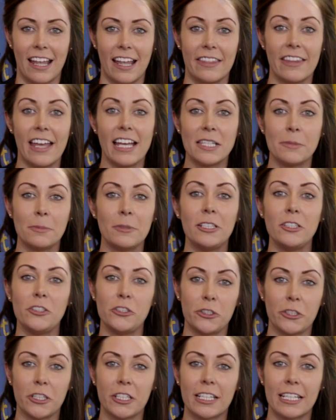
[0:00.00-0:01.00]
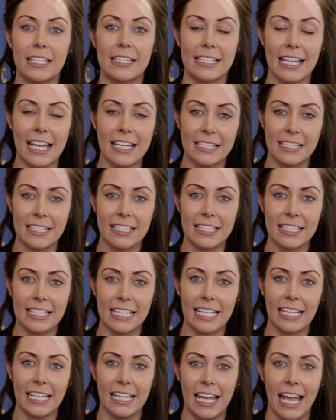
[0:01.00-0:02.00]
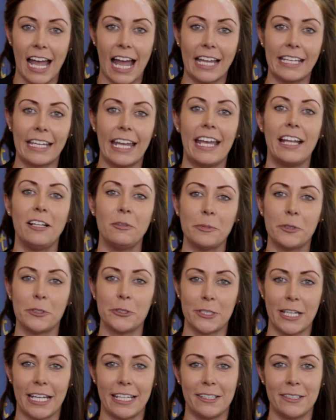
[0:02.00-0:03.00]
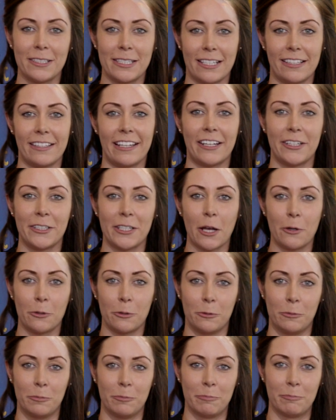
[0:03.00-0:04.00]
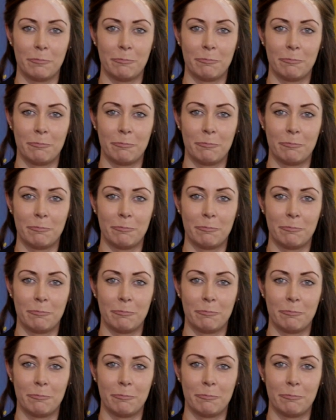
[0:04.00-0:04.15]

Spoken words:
This will ensure consistency and help your child to learn at home.